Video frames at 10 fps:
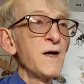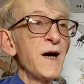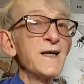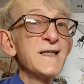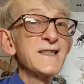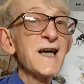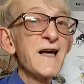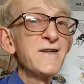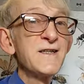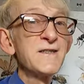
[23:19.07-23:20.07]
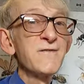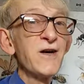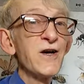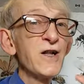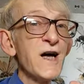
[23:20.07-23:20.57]
And inside this
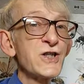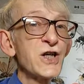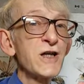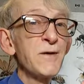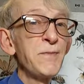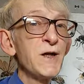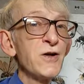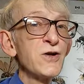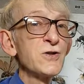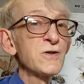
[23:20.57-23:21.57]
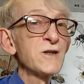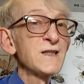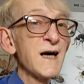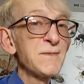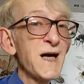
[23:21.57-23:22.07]
very large caterpillar
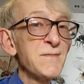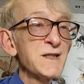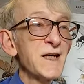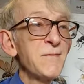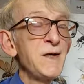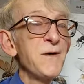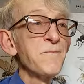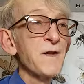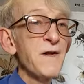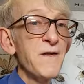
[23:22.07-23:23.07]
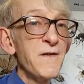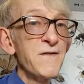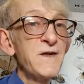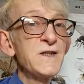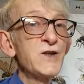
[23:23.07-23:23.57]
sometimes can be
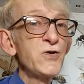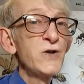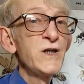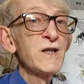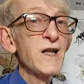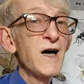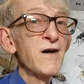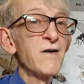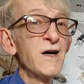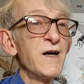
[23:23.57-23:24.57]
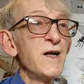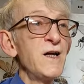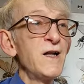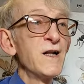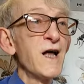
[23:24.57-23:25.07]
this unique larva
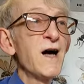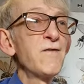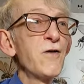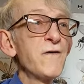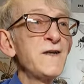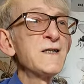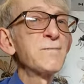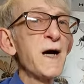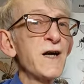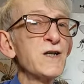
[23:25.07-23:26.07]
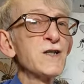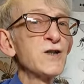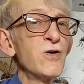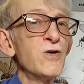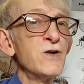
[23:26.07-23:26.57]
of this
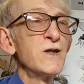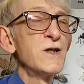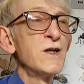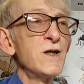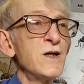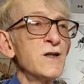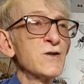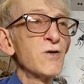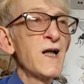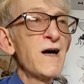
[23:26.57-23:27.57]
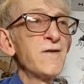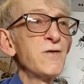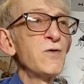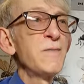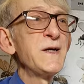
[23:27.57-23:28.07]
parasitoid. So larva
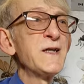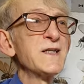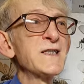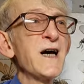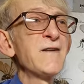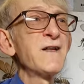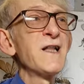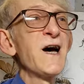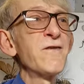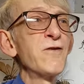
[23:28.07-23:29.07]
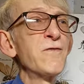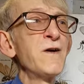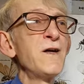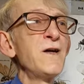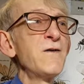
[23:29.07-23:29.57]
will be inside the larva of
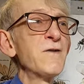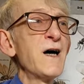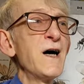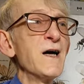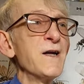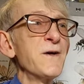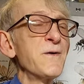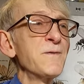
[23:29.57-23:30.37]
fly.